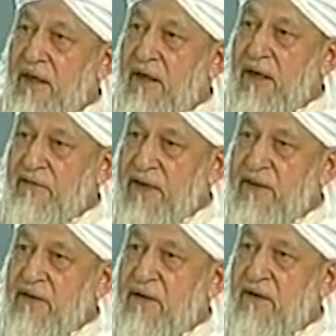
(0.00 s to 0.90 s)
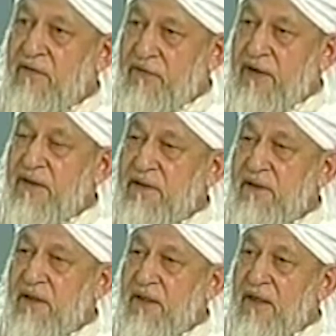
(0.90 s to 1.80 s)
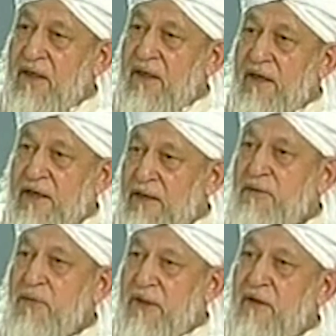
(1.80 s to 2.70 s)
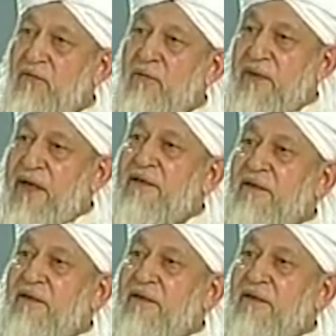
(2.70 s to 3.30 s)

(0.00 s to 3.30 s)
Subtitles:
I have read the figures, and I am speaking from that